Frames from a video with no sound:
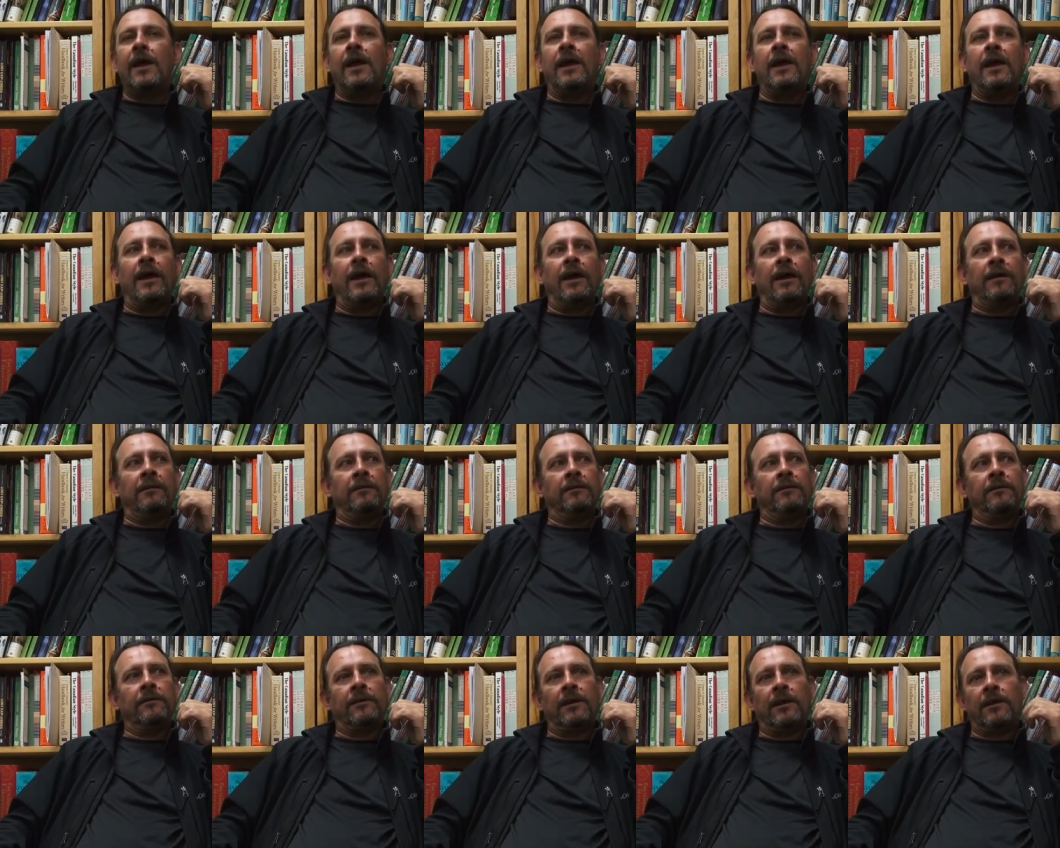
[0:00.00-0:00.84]

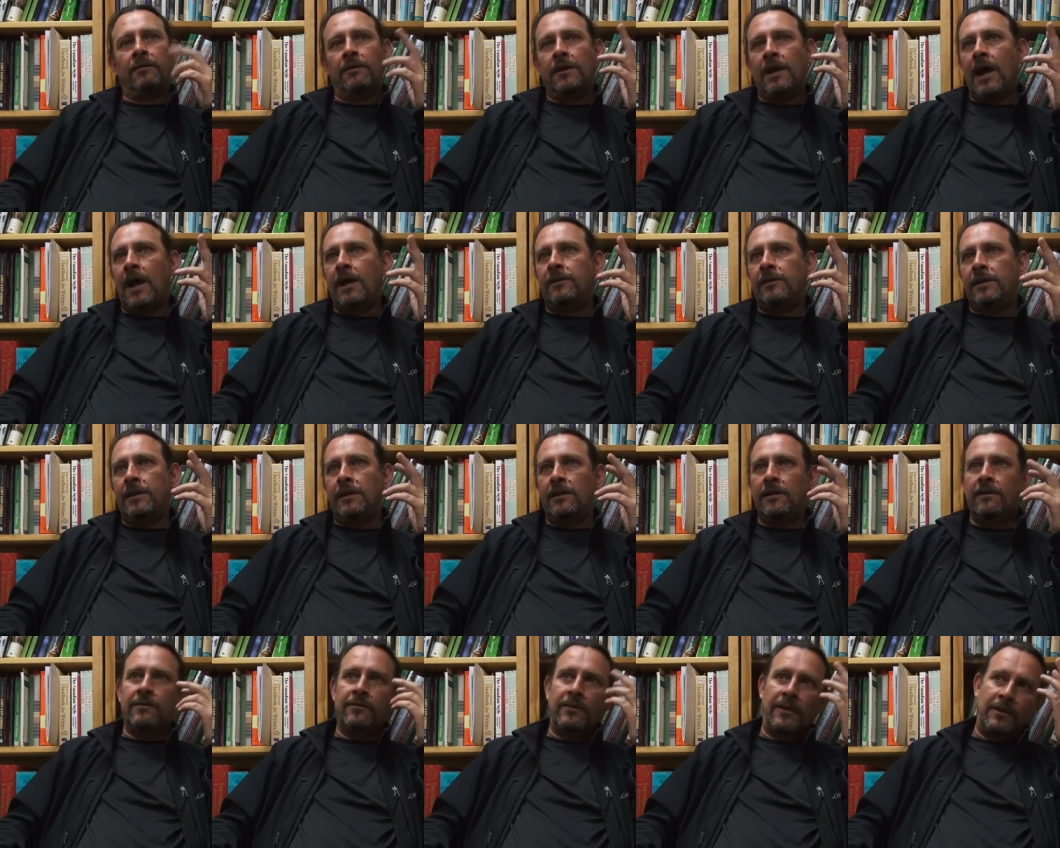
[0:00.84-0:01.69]
And uh, the
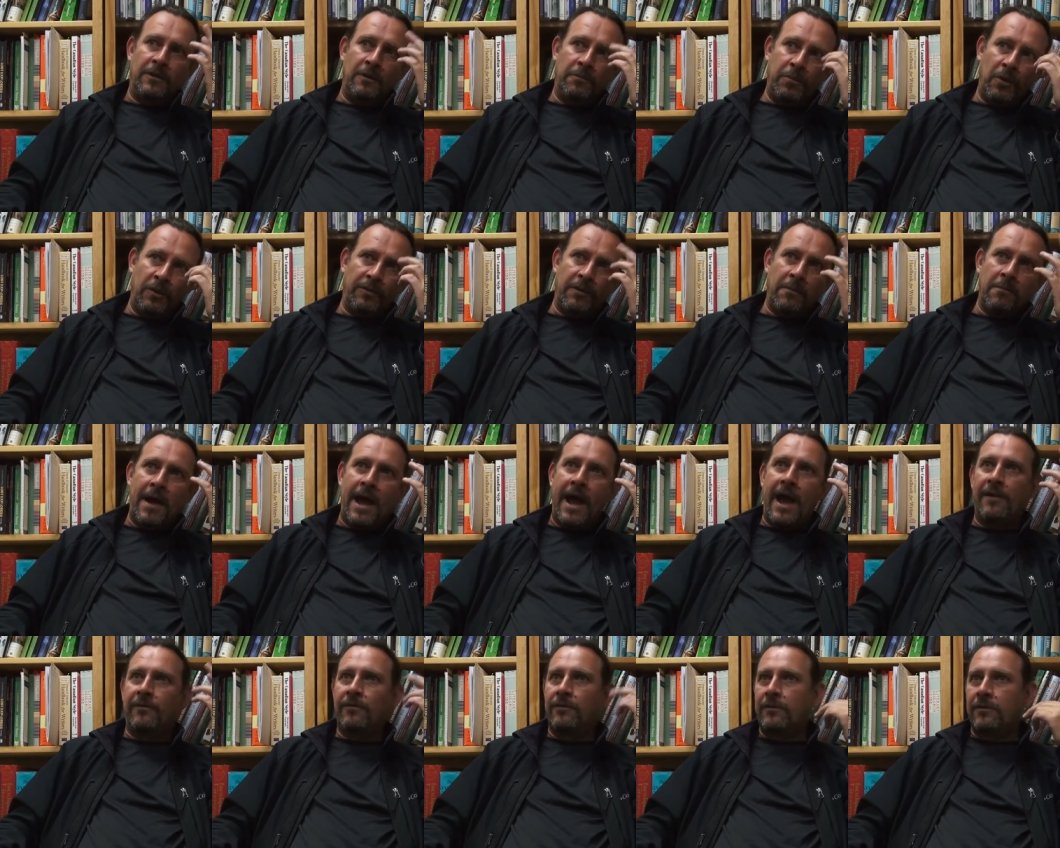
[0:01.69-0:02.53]
idea is that you put the
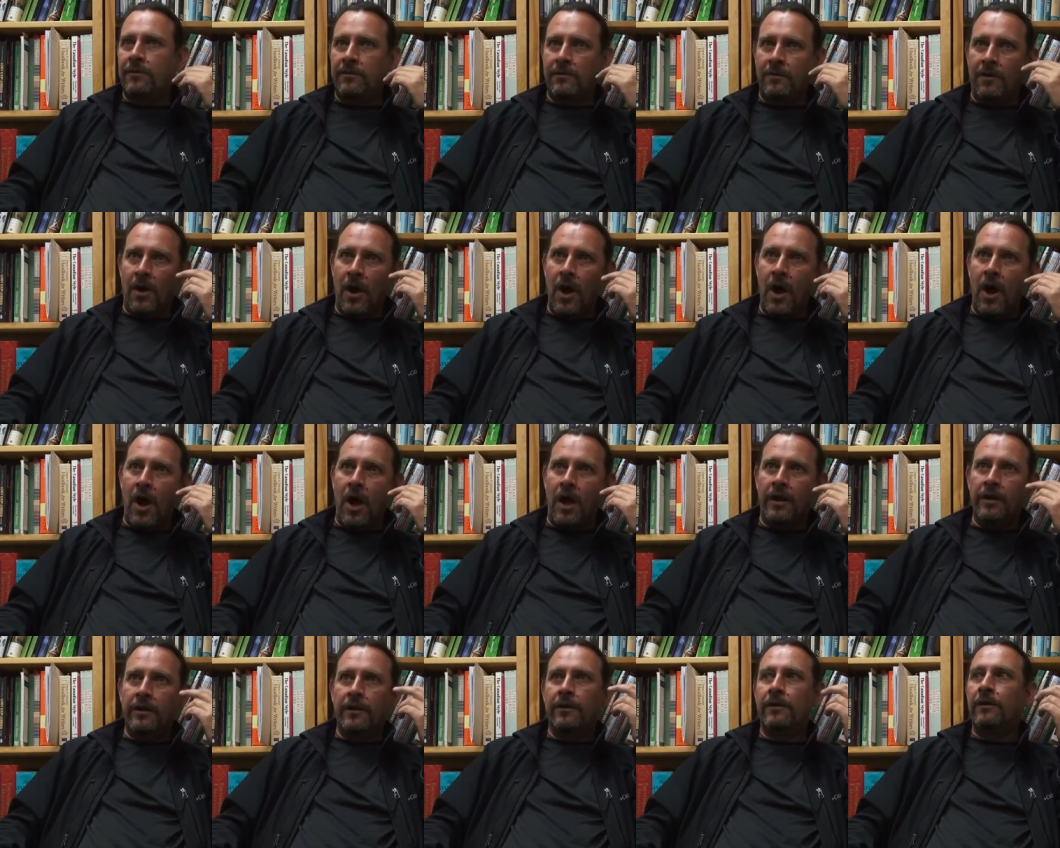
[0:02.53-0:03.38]
mask
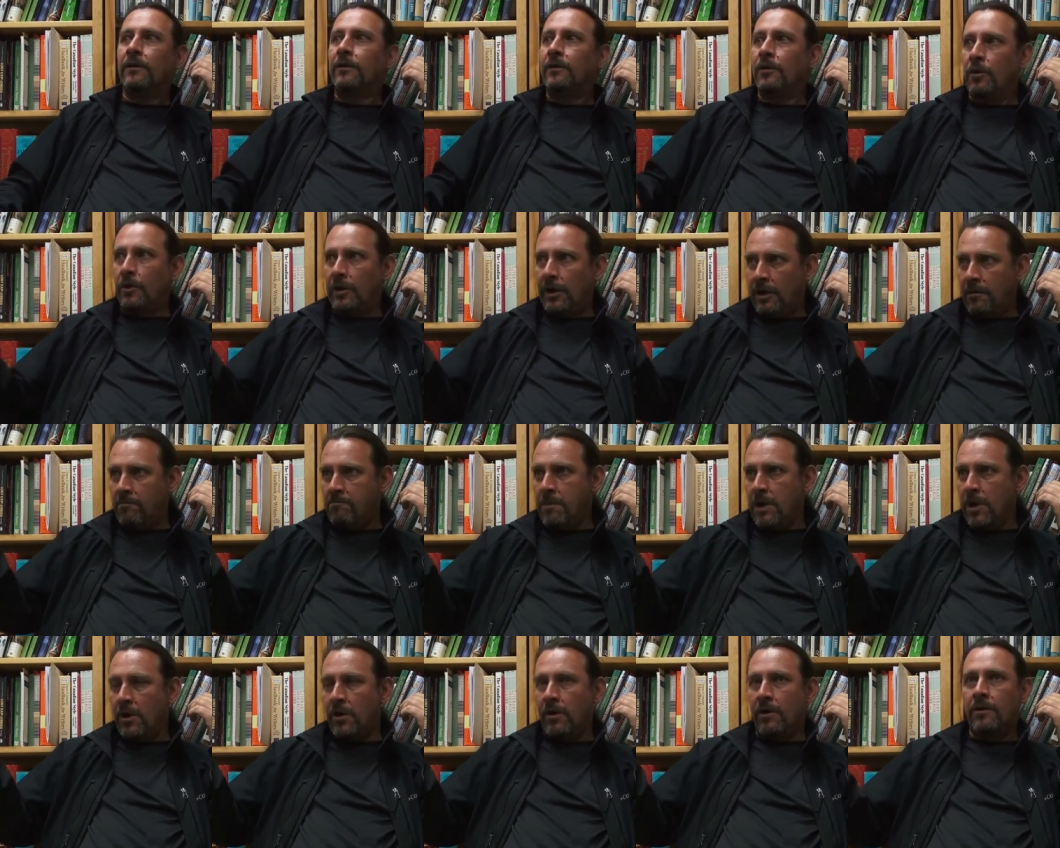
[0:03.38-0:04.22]
on, look in a
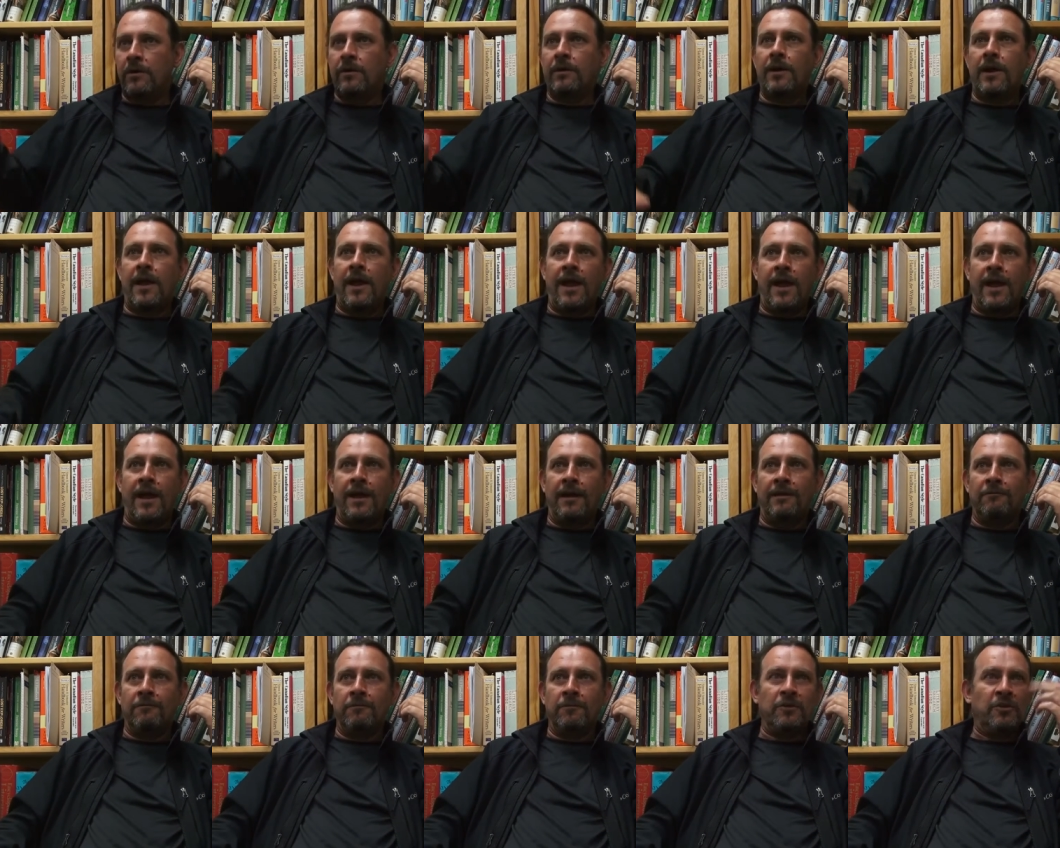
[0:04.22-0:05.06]
mirror,
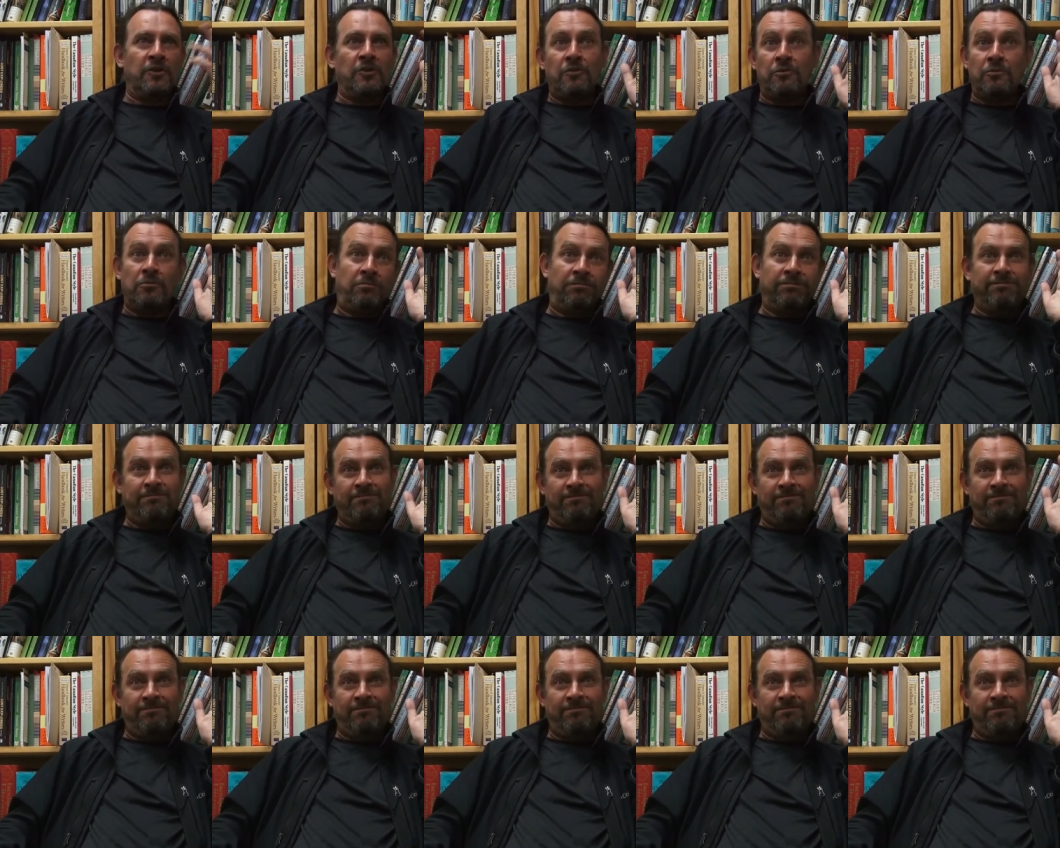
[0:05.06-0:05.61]
and you